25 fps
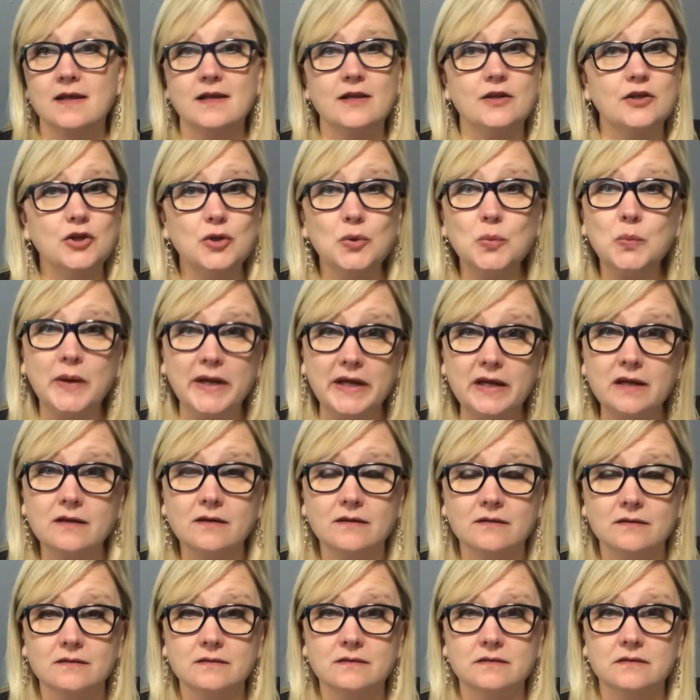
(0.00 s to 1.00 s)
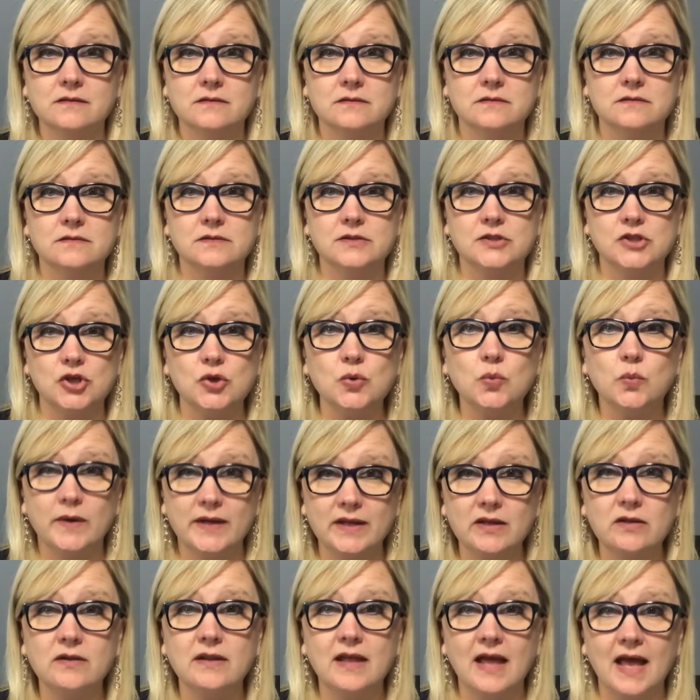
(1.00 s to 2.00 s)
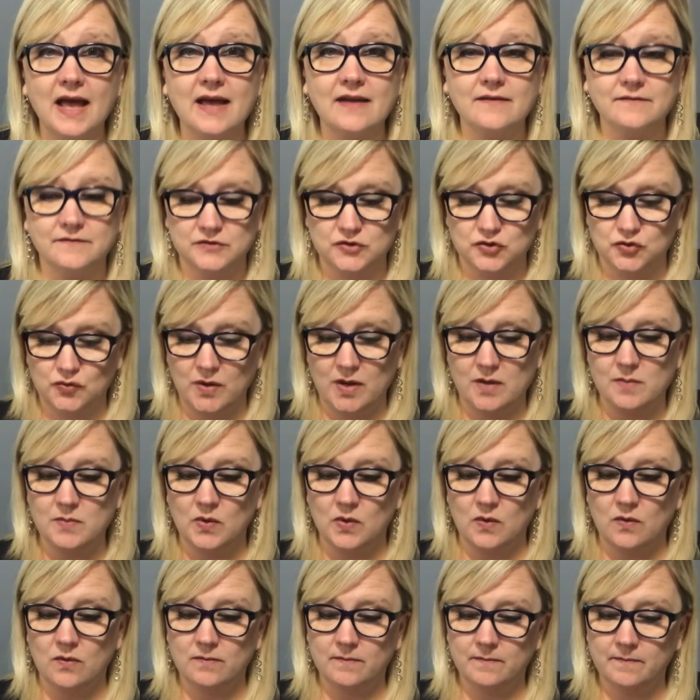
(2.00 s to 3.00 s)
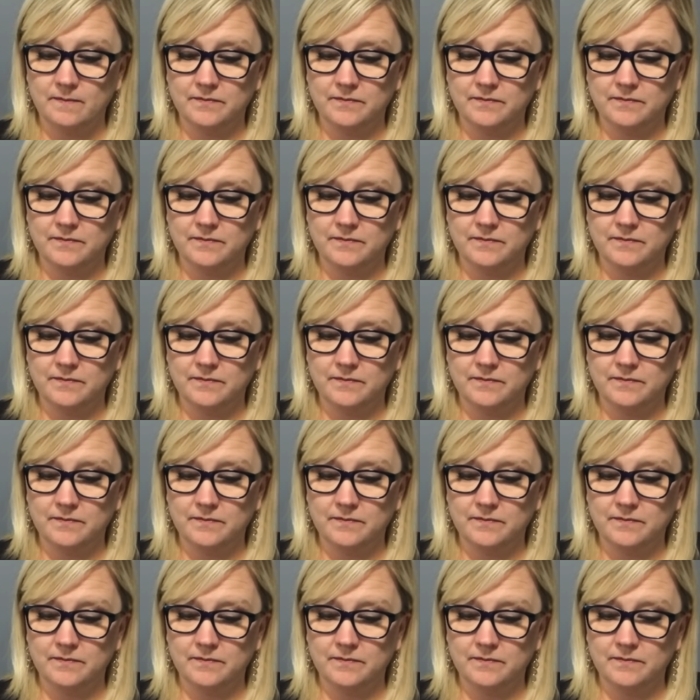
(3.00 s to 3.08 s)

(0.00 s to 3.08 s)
You will. You will have trouble.